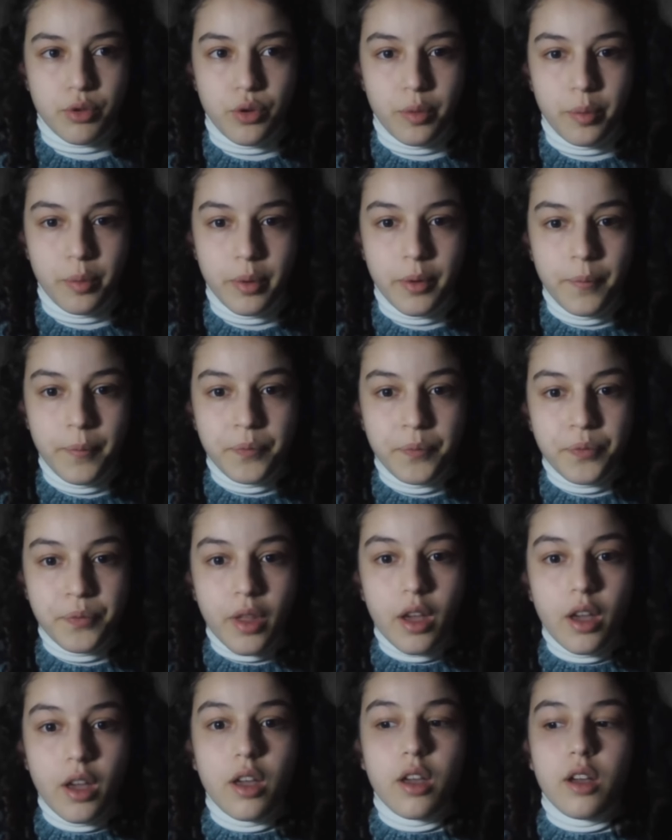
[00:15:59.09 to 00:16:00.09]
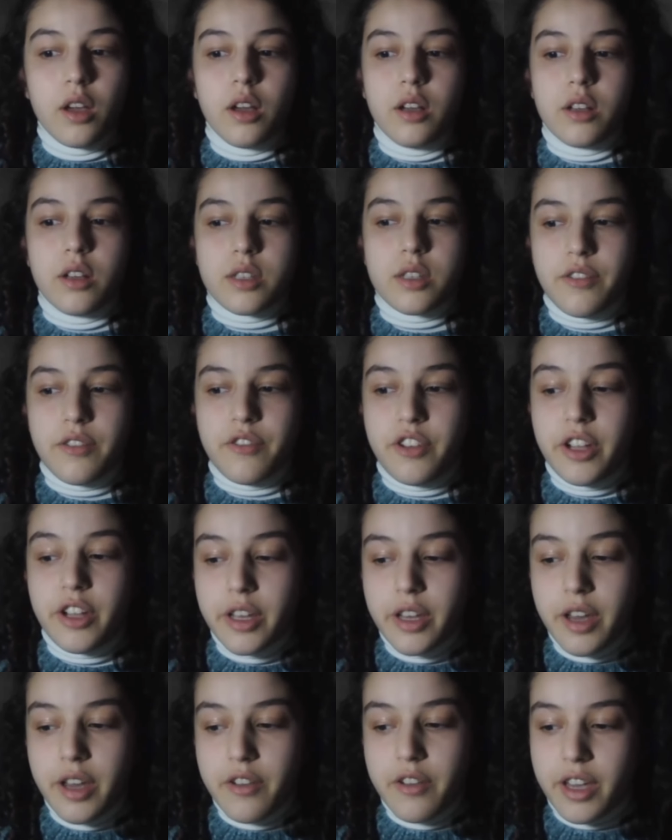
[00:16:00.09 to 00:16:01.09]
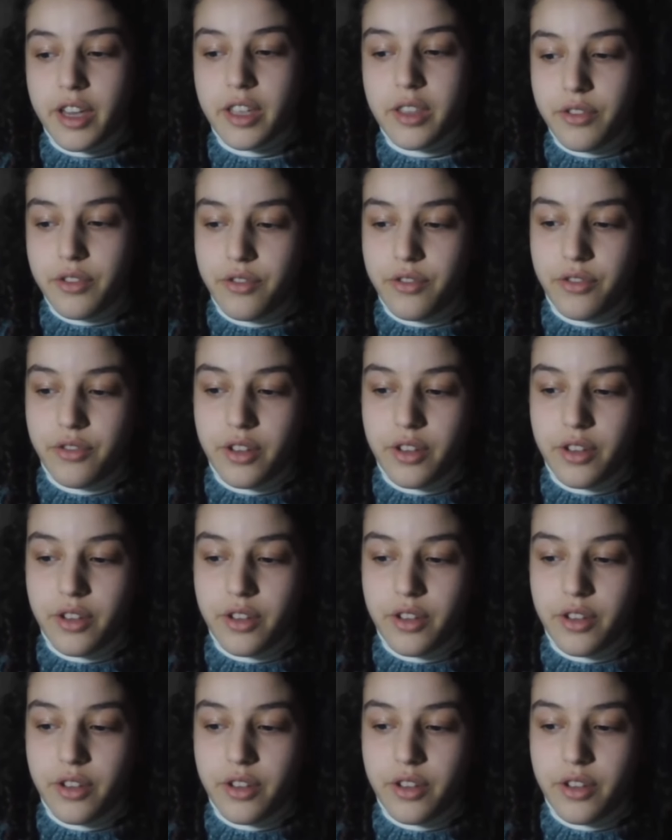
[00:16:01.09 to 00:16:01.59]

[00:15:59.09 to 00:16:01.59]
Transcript: group. It's a very effective